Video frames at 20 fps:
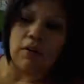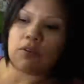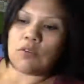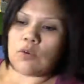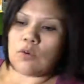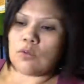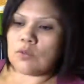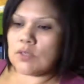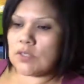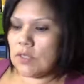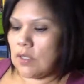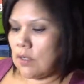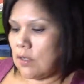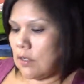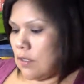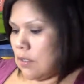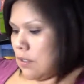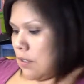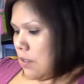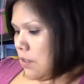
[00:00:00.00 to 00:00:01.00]
Those
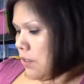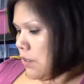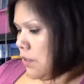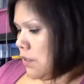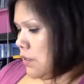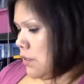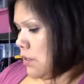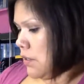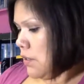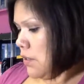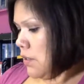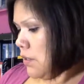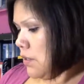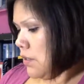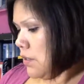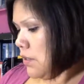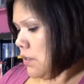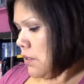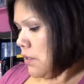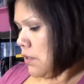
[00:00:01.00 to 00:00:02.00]
are
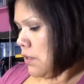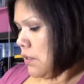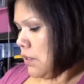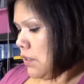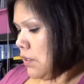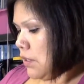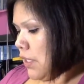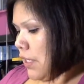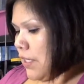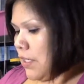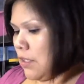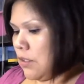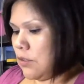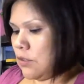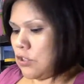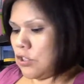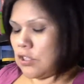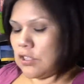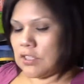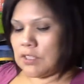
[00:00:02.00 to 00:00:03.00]
the
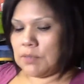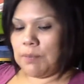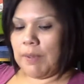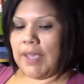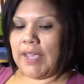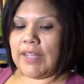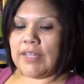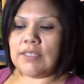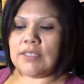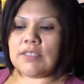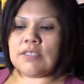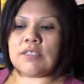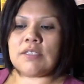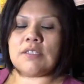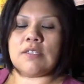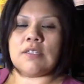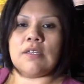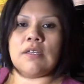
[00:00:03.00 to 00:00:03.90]
Dylusions Paints.